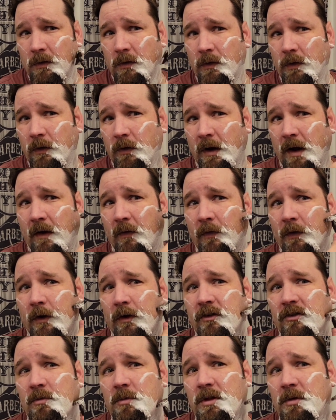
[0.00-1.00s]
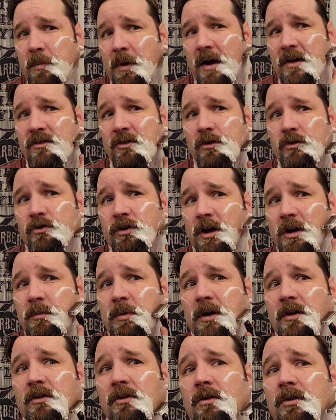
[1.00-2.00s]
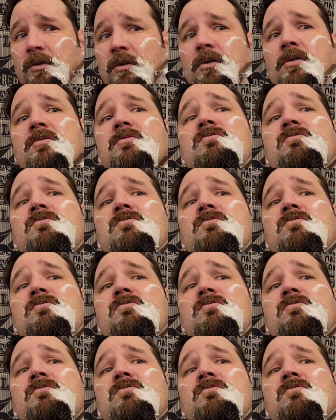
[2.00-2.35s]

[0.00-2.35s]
They're out there in some of the buy-sell trade pages.